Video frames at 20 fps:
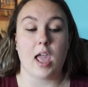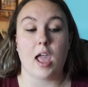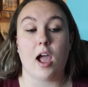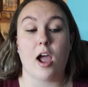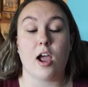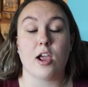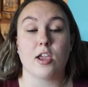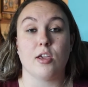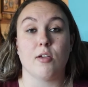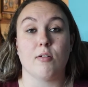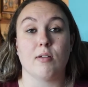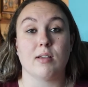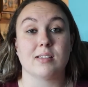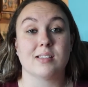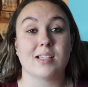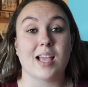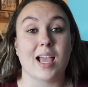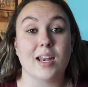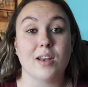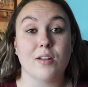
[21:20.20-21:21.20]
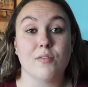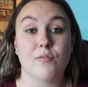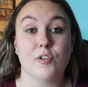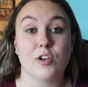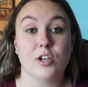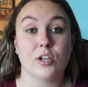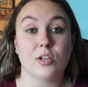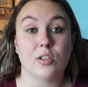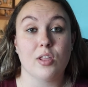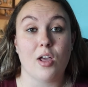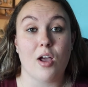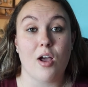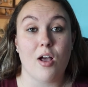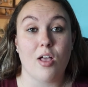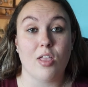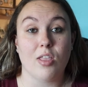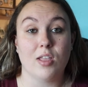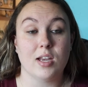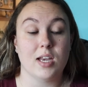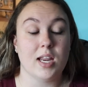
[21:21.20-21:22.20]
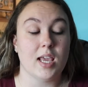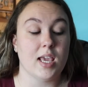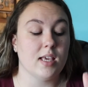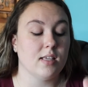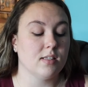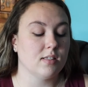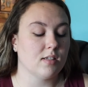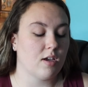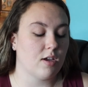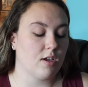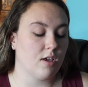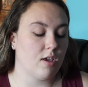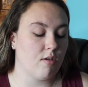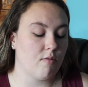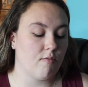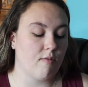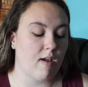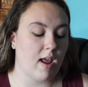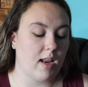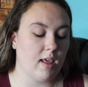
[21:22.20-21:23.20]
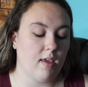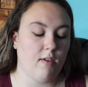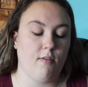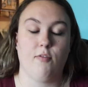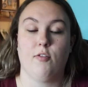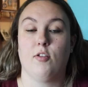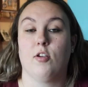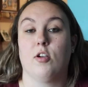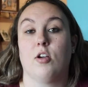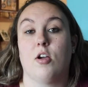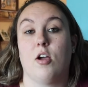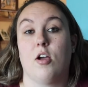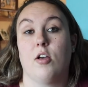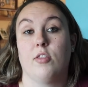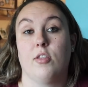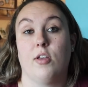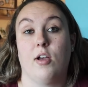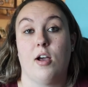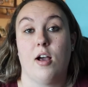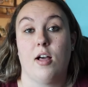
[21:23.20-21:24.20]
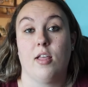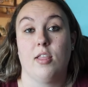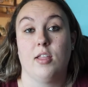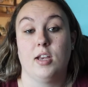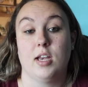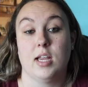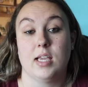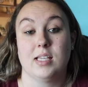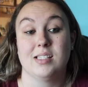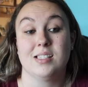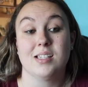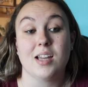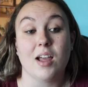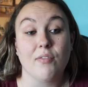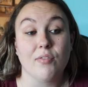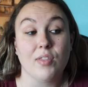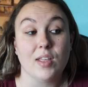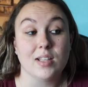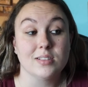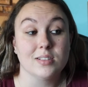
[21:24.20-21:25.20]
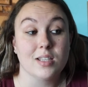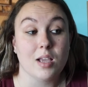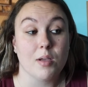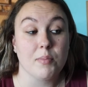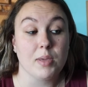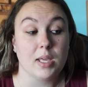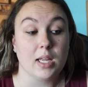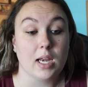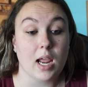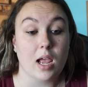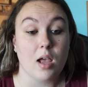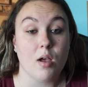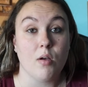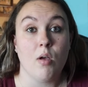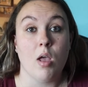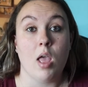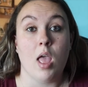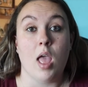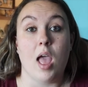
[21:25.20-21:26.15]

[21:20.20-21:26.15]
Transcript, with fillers: Are you excited for the holidays? Are you ready for all the holiday stuff that's coming out?